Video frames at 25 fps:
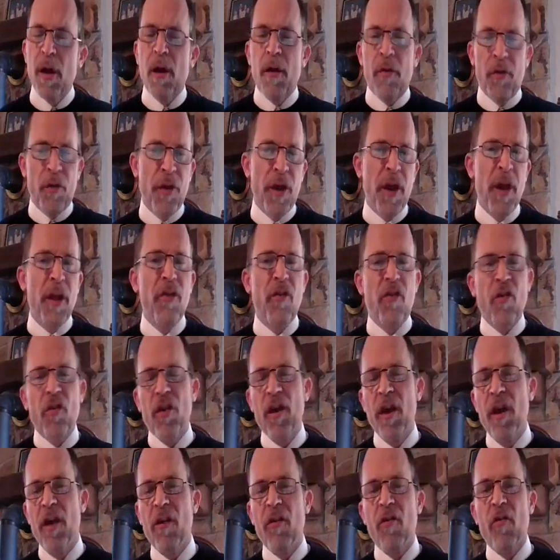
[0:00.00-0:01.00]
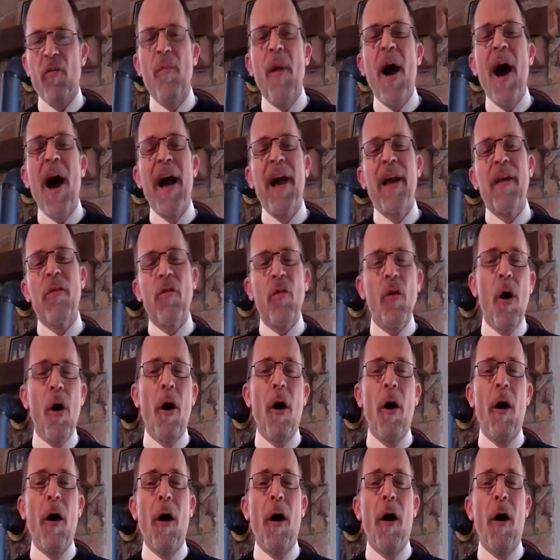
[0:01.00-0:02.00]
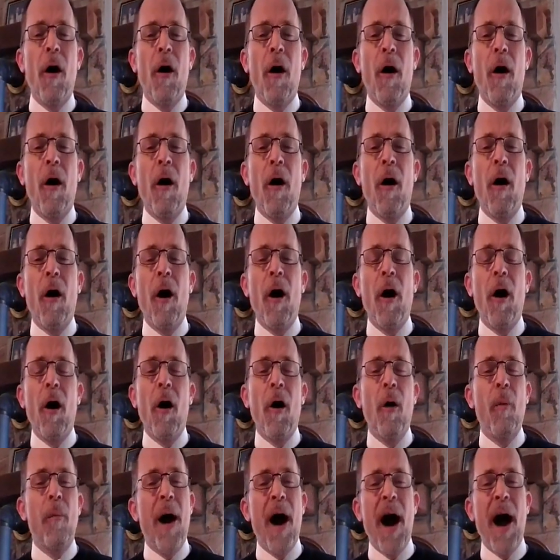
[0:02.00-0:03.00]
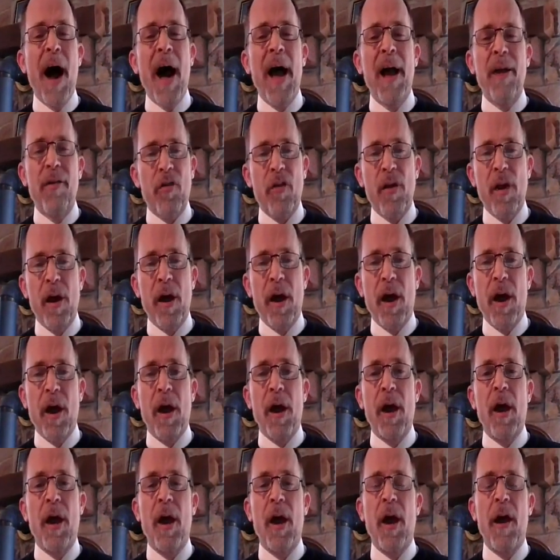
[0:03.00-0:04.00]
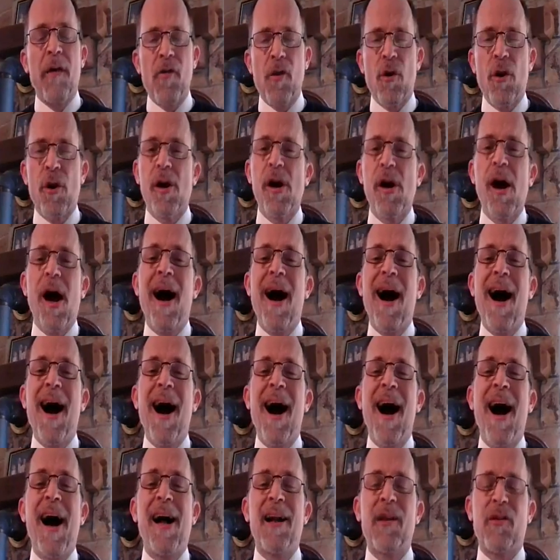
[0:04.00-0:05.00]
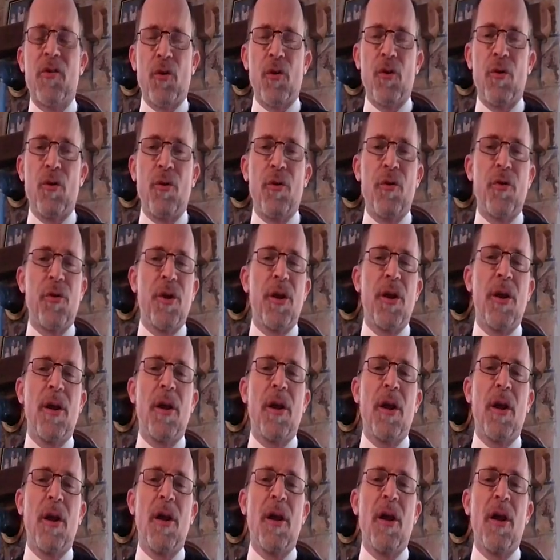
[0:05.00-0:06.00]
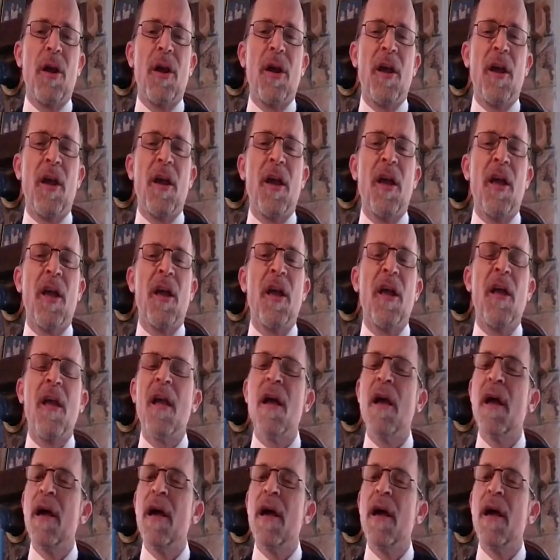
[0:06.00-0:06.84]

then sings my soul, my Savior God, to thee.